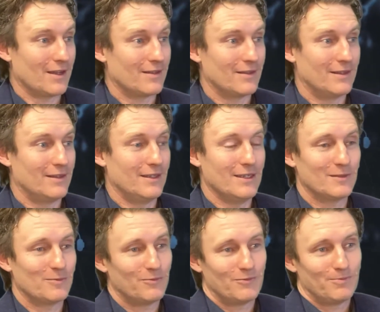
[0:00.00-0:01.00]
These
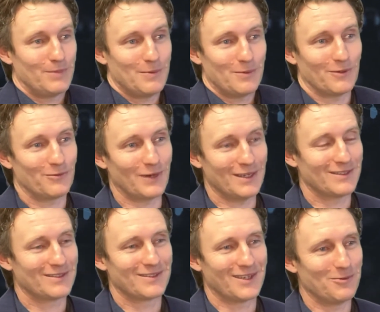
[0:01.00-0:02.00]
people are
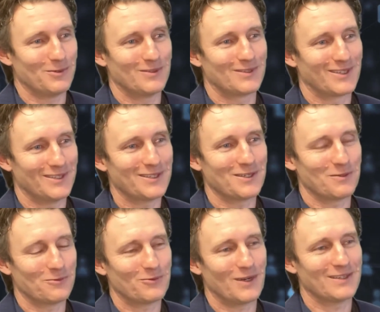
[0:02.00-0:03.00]
friends. I would consider them
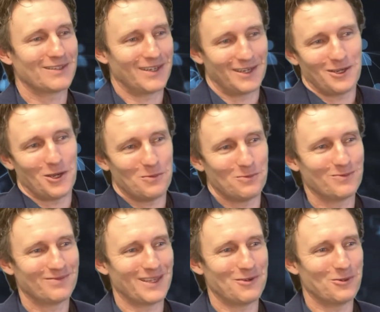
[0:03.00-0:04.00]
friends, and I hope
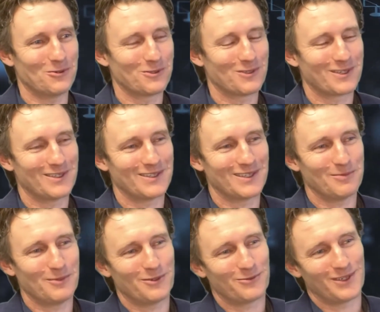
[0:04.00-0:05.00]
they would also consider
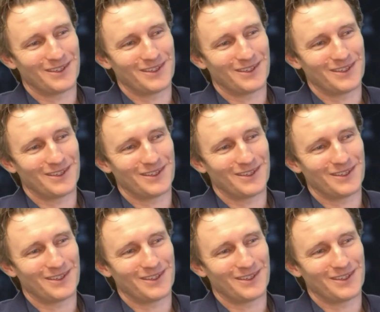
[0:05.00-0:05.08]
me a friend.